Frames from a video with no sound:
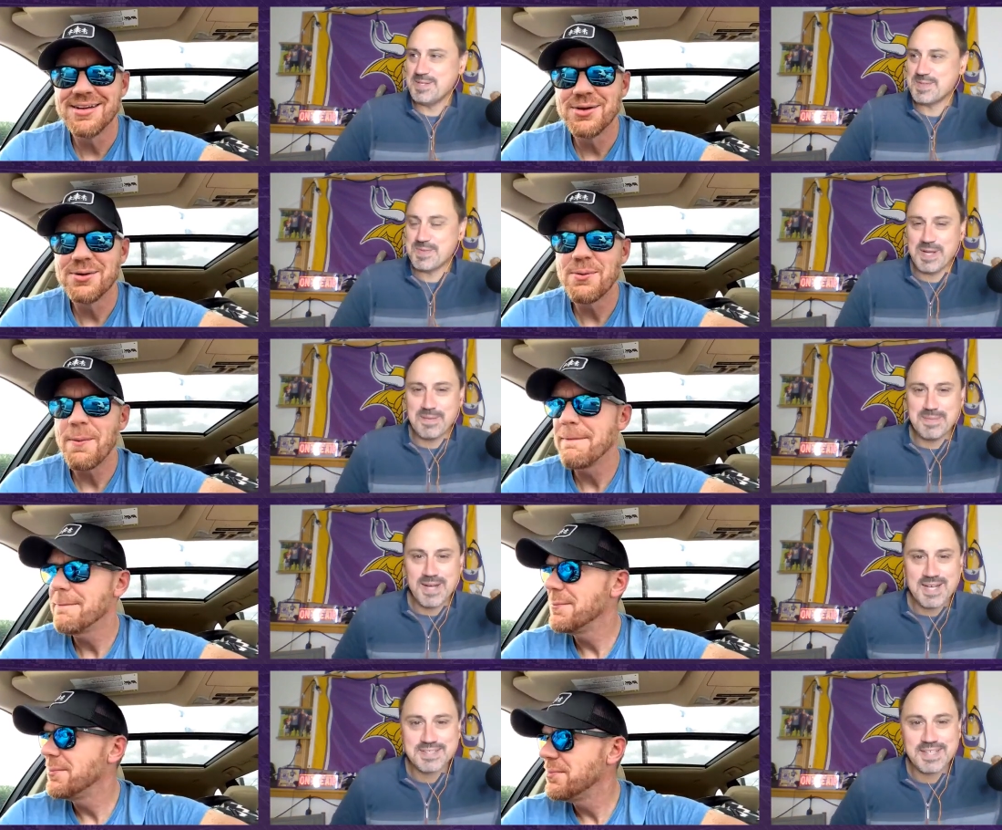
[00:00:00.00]
Speaker 1: is way up.
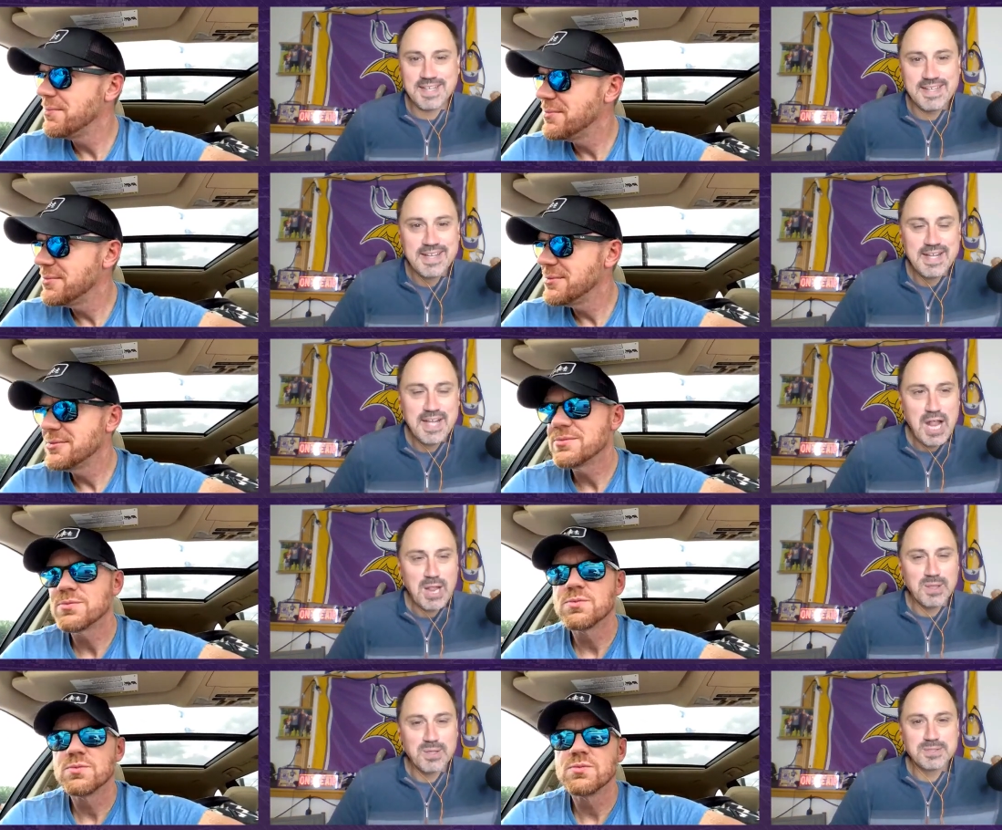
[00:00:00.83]
Najee
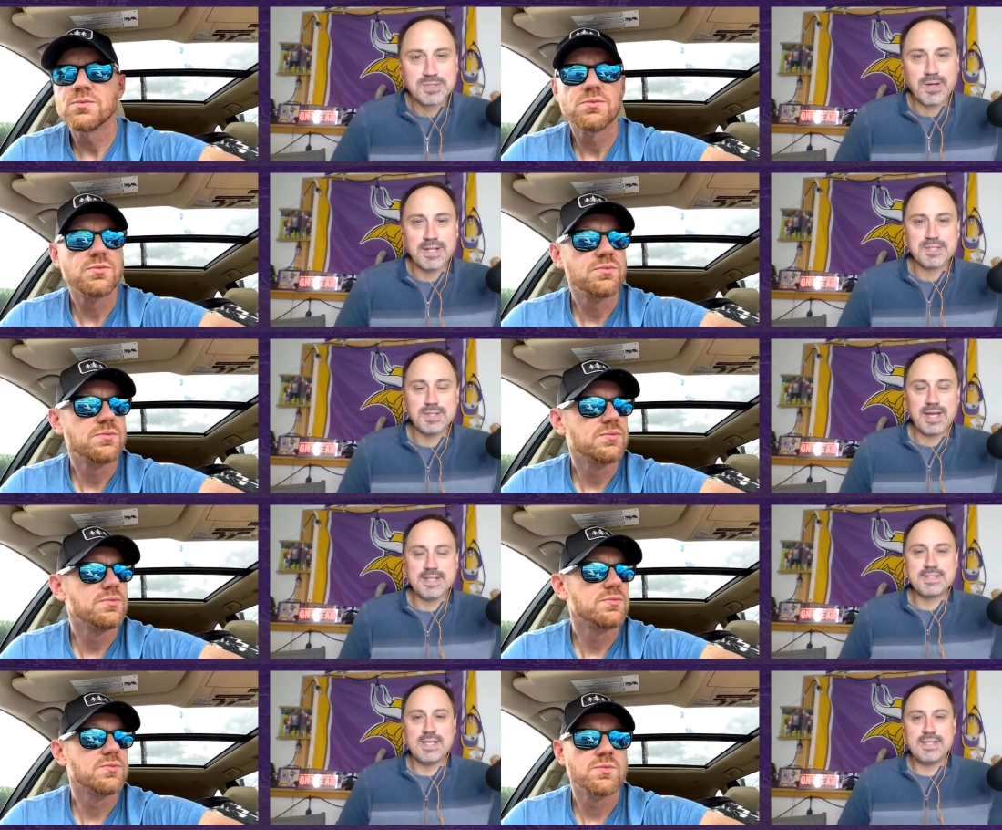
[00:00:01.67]
looked great. So that
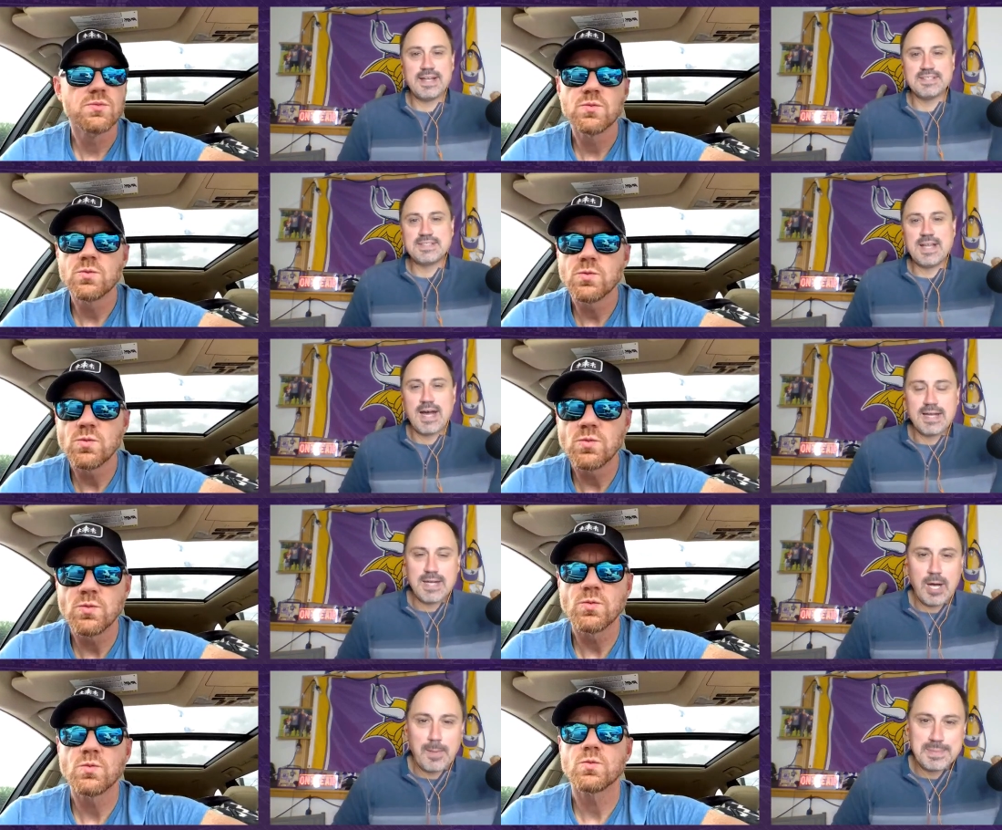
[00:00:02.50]
is it. That is
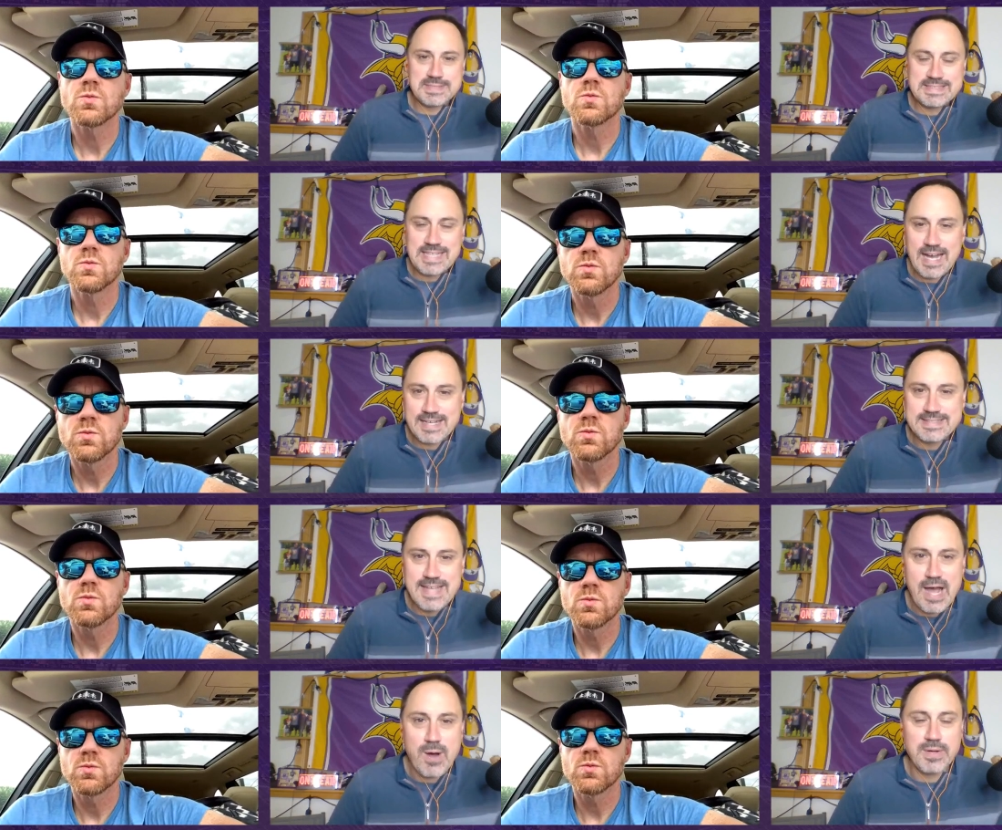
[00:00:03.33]
stock up, stock
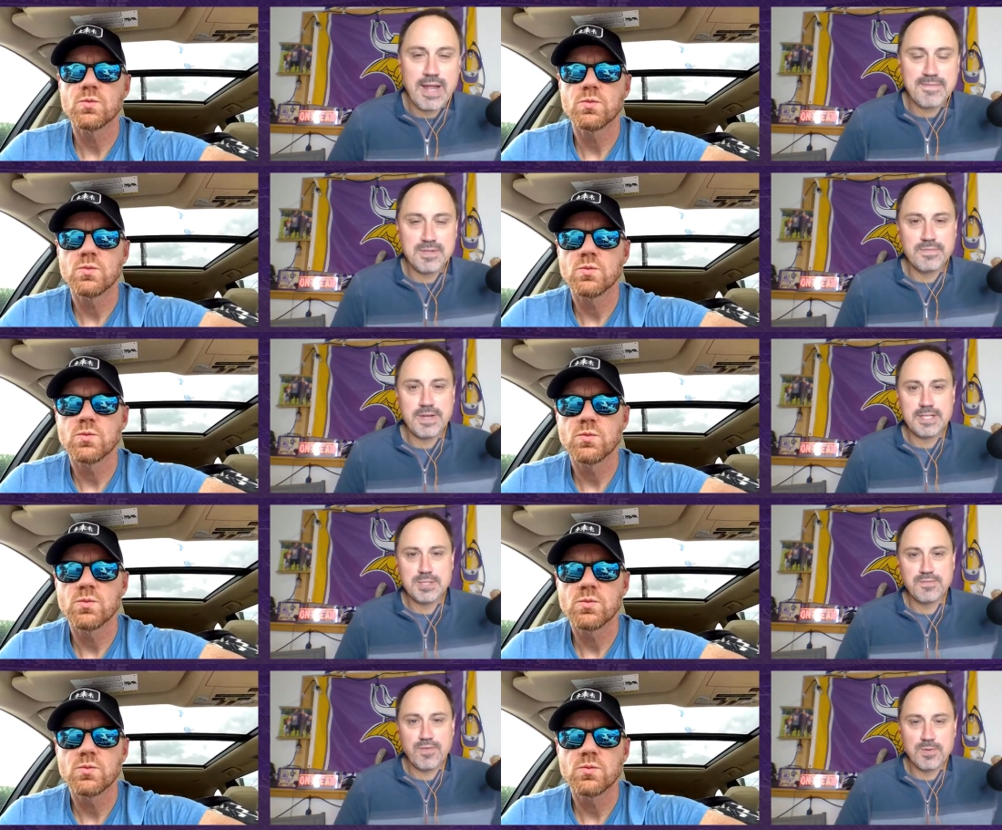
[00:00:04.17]
down after the
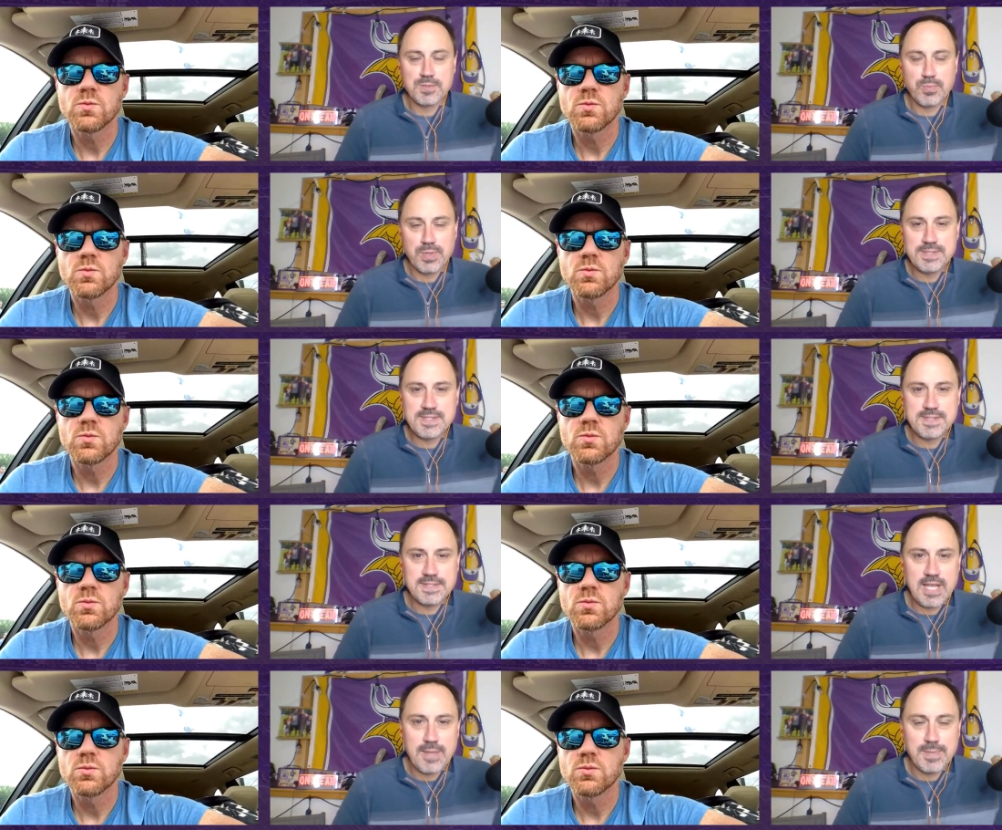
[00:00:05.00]
Vikings' first
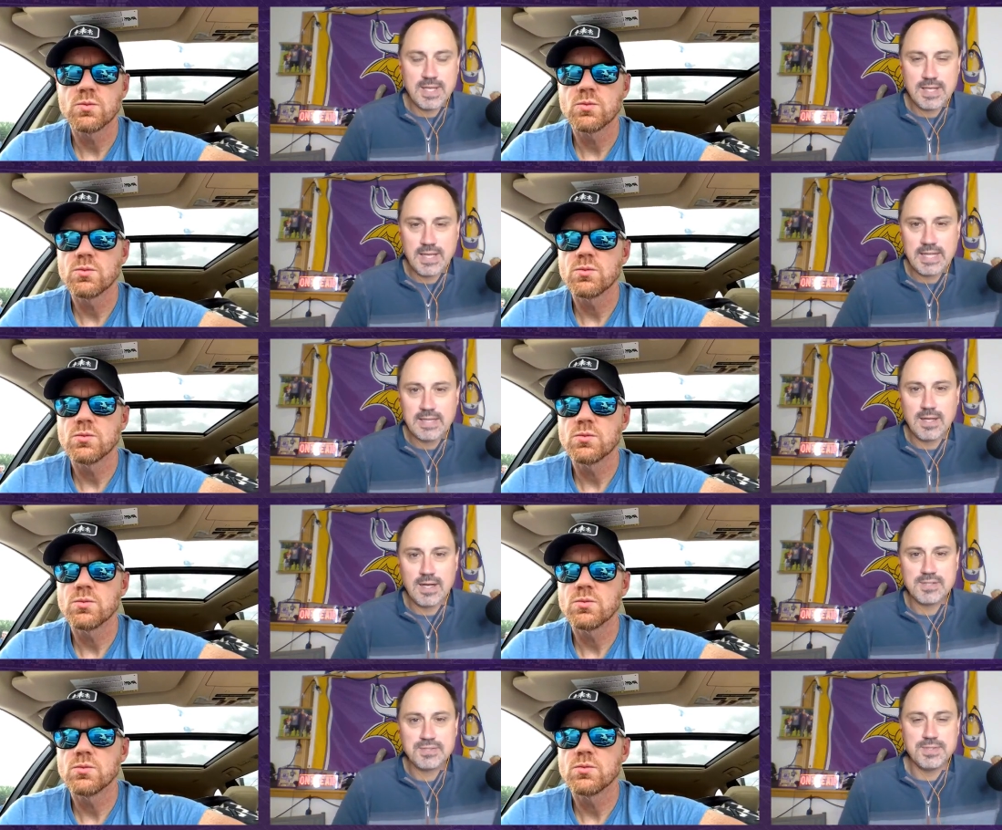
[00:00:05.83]
preseason game. Again, a
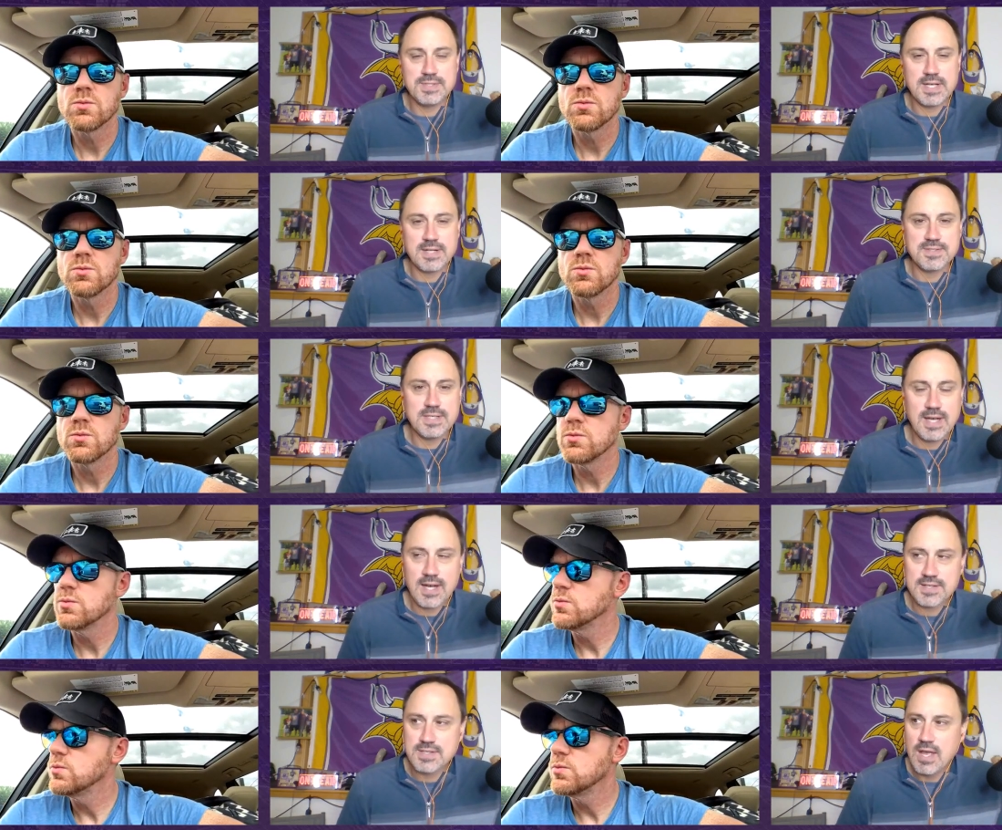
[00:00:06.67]
loss to the Seattle
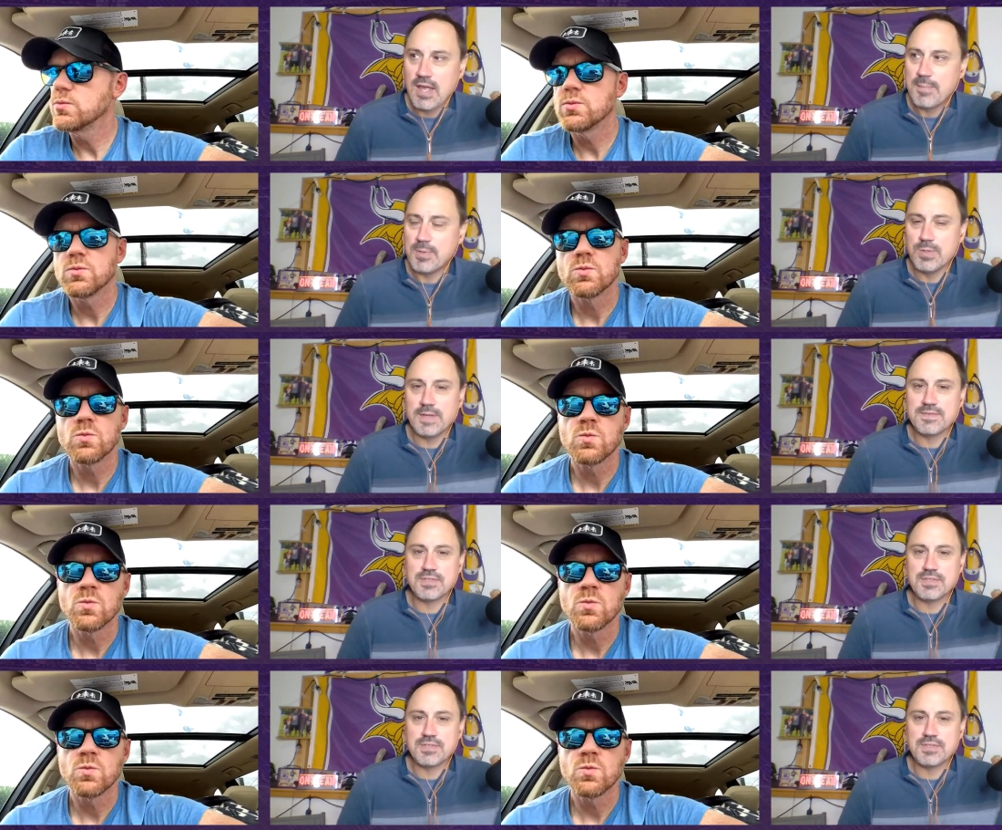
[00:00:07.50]
Seahawks, but who gives a